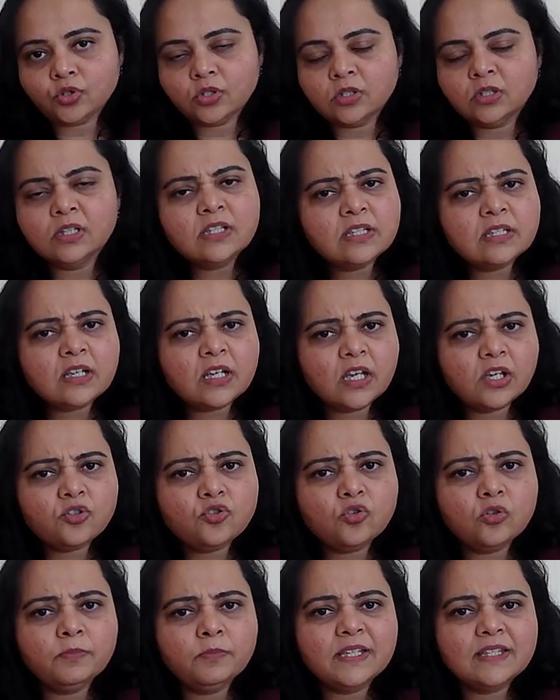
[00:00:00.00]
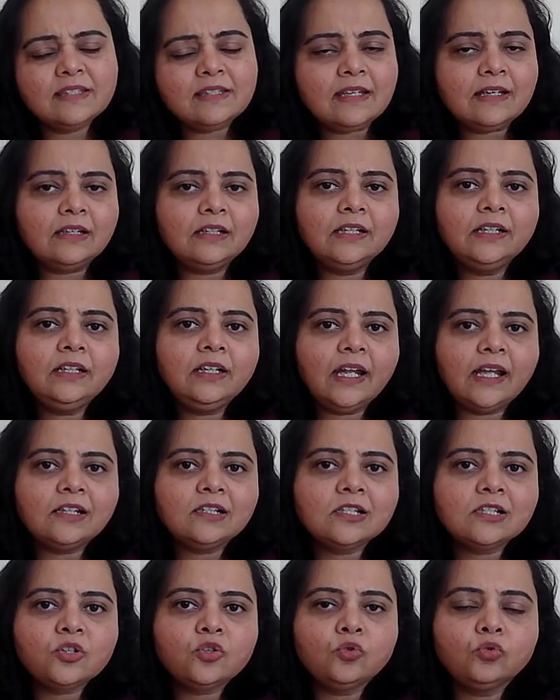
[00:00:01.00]
This ratio basically
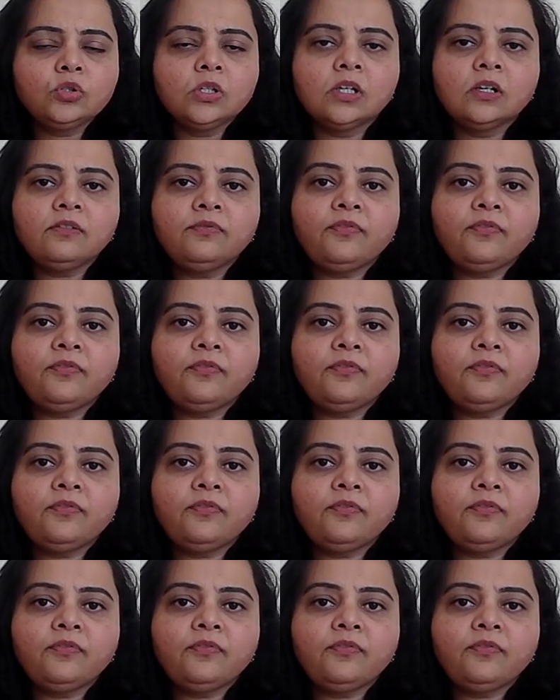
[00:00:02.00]
tells you the